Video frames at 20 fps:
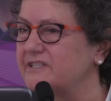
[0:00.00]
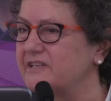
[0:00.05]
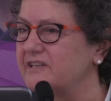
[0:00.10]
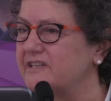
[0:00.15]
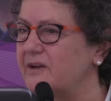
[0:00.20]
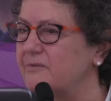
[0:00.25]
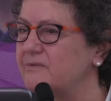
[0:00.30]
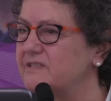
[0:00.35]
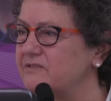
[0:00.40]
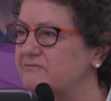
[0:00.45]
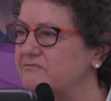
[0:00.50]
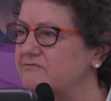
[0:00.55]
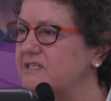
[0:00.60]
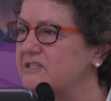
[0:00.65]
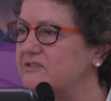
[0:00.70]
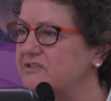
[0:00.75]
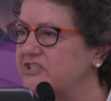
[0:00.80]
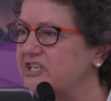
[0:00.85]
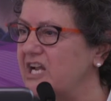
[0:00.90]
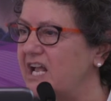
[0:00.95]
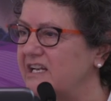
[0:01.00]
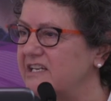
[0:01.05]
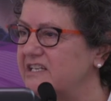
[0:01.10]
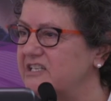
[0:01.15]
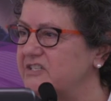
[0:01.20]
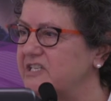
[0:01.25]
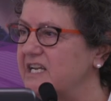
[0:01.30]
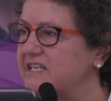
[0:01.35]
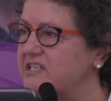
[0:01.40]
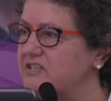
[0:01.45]
So that was a real
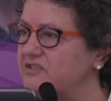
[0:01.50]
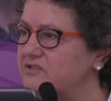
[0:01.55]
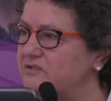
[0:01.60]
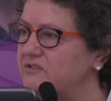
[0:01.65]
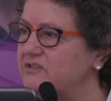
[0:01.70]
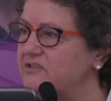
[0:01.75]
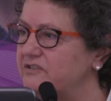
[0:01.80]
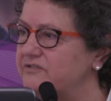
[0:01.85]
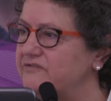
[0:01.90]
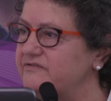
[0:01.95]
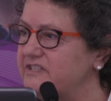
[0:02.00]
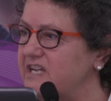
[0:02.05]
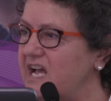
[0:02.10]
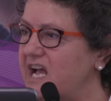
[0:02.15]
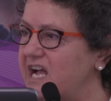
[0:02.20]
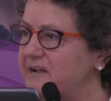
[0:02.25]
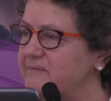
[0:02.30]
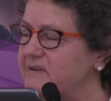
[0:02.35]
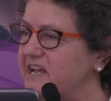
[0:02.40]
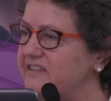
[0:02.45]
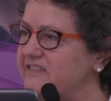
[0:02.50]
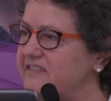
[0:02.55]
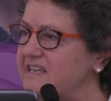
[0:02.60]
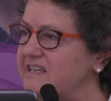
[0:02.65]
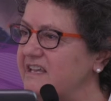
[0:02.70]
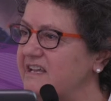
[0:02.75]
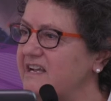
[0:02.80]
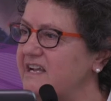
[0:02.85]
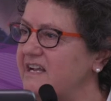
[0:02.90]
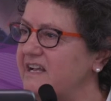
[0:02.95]
challenge, and it took a lot of time. And I
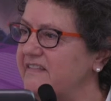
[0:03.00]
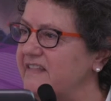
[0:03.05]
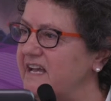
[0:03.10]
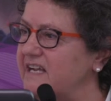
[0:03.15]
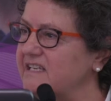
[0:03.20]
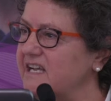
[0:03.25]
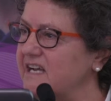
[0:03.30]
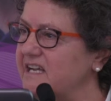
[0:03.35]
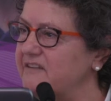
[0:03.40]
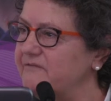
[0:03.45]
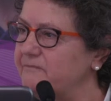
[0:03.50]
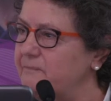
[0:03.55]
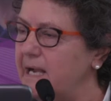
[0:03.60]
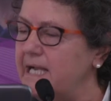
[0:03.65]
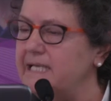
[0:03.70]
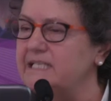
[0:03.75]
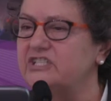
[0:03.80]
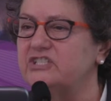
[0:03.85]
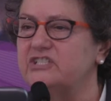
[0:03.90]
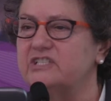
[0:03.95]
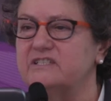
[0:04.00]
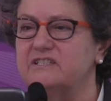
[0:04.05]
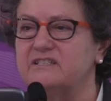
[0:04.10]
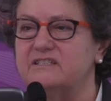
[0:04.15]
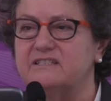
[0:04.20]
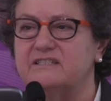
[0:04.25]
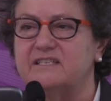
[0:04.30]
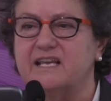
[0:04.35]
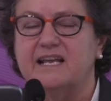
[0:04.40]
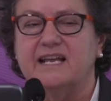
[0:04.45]
think that kind of
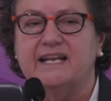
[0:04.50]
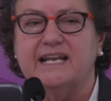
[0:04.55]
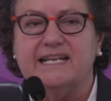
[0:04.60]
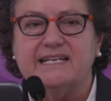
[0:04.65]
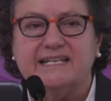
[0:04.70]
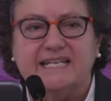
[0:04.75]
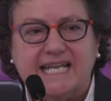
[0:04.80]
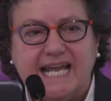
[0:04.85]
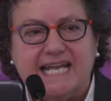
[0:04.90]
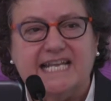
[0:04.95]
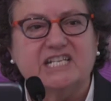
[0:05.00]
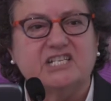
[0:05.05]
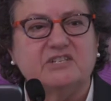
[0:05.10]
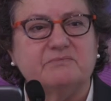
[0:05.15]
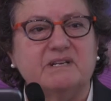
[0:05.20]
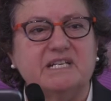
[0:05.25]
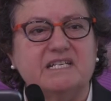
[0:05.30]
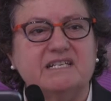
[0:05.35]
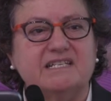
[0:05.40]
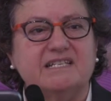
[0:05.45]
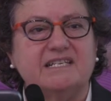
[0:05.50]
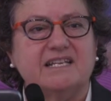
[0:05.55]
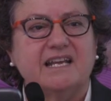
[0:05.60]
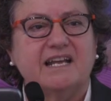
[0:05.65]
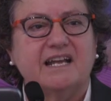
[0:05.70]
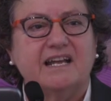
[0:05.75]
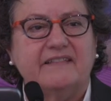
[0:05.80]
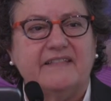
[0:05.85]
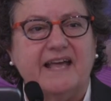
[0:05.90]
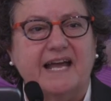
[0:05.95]
patience, engagement,
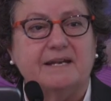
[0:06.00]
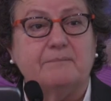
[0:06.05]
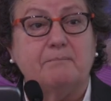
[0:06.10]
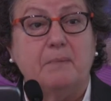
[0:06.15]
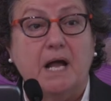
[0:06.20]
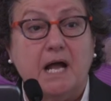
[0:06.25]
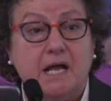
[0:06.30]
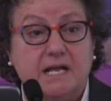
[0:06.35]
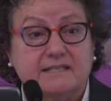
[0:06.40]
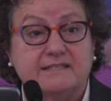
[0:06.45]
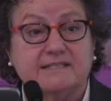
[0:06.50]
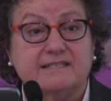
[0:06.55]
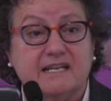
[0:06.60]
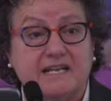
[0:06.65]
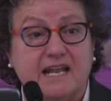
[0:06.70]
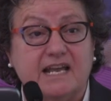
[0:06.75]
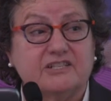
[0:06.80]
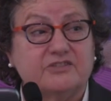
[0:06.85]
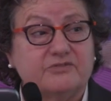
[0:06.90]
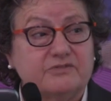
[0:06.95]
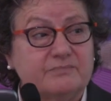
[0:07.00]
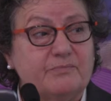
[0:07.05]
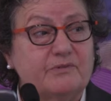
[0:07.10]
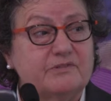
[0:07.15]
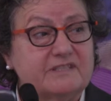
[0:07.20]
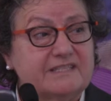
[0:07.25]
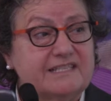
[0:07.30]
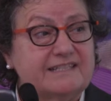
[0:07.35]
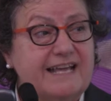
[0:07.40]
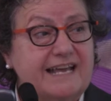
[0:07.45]
that personalised
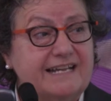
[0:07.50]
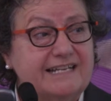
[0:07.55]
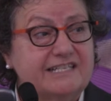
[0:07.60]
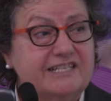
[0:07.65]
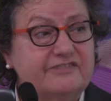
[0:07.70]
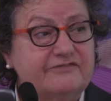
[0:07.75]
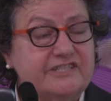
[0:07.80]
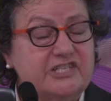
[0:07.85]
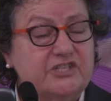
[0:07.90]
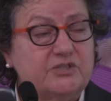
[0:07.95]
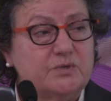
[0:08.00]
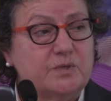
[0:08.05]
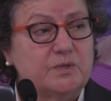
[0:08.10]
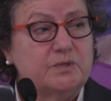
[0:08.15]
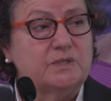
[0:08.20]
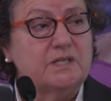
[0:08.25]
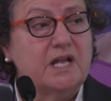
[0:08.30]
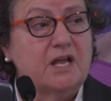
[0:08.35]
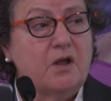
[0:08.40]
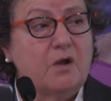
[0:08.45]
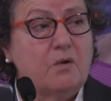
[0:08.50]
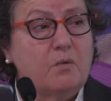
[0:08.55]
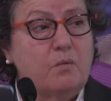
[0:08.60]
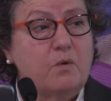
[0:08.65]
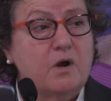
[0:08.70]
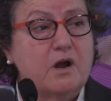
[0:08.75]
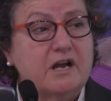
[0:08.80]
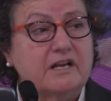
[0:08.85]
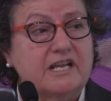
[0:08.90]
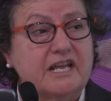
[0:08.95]
response to that individual,
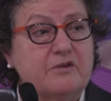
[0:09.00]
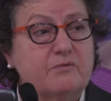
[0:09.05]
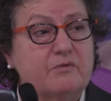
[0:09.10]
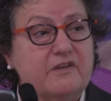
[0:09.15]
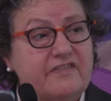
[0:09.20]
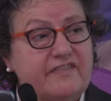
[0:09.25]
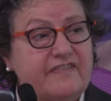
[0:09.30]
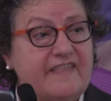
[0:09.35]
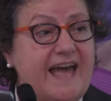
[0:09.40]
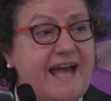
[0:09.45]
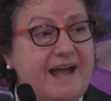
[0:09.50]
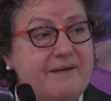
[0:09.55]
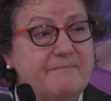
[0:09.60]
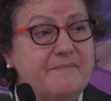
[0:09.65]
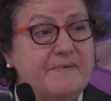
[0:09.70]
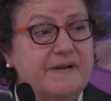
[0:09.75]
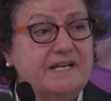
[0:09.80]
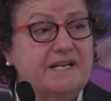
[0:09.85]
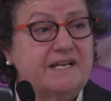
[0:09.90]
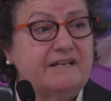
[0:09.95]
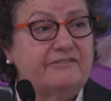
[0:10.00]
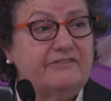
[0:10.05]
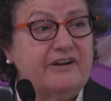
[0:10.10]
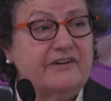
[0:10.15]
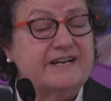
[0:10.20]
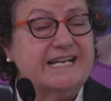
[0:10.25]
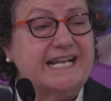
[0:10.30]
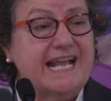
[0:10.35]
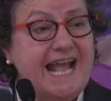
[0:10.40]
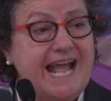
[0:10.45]
working with them
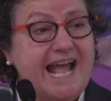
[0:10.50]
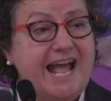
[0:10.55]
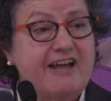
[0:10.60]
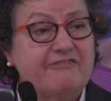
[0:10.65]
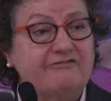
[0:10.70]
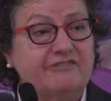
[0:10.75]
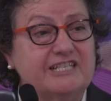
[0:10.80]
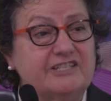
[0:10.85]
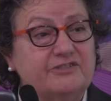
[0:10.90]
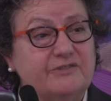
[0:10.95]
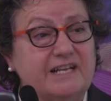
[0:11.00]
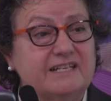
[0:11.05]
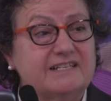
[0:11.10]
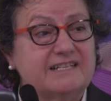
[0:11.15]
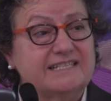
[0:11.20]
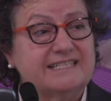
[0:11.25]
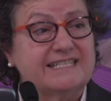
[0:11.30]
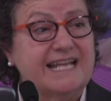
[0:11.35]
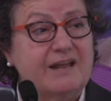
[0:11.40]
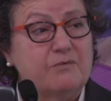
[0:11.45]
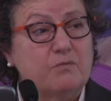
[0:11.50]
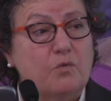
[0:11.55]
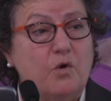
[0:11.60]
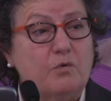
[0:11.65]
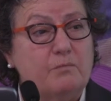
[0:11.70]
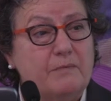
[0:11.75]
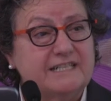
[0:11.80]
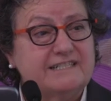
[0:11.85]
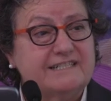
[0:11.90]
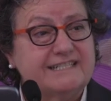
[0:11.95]
very carefully to understand
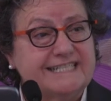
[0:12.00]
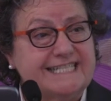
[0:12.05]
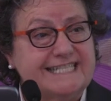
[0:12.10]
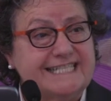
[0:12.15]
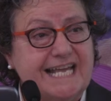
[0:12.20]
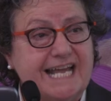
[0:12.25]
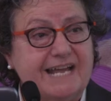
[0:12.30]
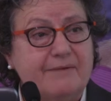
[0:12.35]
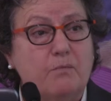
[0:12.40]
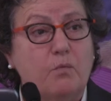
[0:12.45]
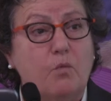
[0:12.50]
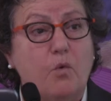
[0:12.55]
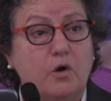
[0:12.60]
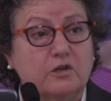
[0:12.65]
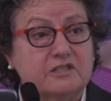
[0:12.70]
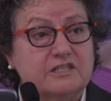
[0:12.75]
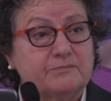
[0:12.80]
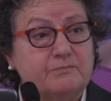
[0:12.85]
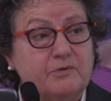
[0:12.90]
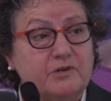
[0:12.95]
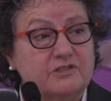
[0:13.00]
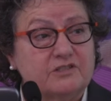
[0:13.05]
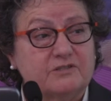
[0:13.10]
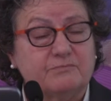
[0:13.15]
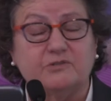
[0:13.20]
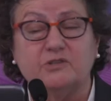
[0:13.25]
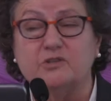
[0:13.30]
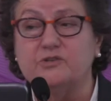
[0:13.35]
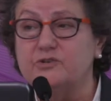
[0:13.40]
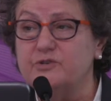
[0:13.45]
what matters to them, what's
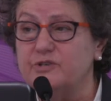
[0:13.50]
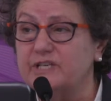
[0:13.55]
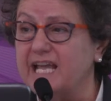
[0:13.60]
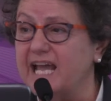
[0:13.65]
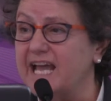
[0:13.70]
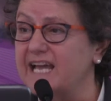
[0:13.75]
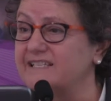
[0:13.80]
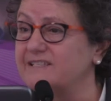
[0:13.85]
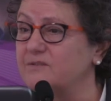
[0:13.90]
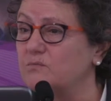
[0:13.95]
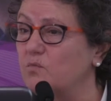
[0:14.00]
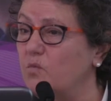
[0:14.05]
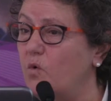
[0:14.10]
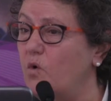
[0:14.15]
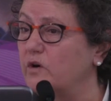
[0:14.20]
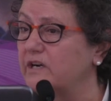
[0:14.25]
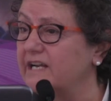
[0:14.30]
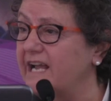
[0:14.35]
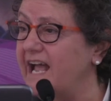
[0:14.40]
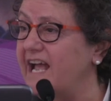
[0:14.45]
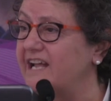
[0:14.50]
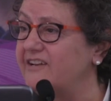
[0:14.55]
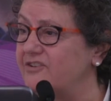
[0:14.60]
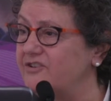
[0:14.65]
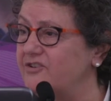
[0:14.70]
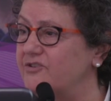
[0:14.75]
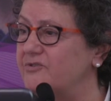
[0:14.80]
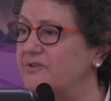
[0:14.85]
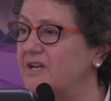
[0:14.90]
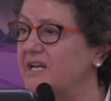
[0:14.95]
possible, who cares, and what can
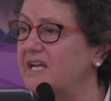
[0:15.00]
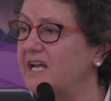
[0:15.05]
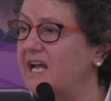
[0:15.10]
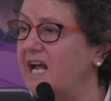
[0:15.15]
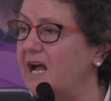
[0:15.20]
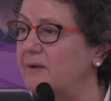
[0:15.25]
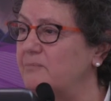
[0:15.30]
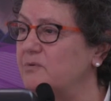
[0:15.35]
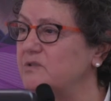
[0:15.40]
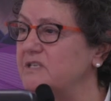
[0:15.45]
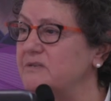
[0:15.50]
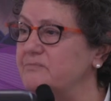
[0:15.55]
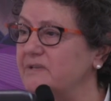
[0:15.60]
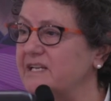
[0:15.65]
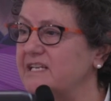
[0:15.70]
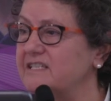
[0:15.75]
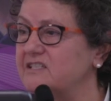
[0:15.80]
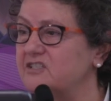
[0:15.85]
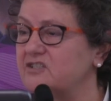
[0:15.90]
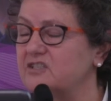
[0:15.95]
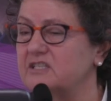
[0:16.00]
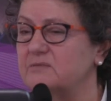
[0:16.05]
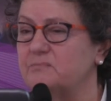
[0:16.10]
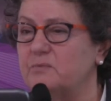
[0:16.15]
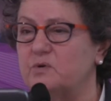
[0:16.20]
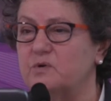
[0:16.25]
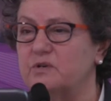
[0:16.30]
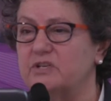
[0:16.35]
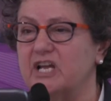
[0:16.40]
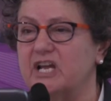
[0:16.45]
you put in place to
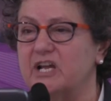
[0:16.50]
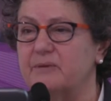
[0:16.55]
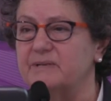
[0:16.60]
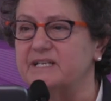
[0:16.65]
support her.